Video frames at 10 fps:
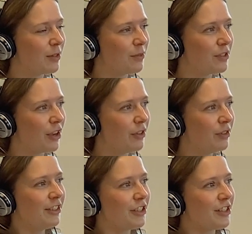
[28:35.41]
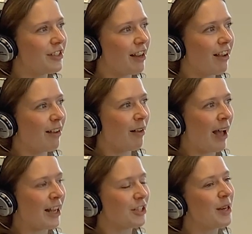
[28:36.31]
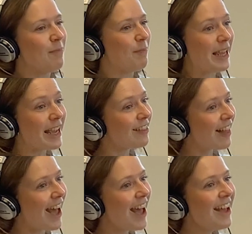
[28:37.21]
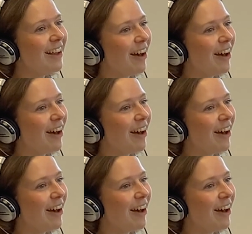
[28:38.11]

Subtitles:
and also just actually being there.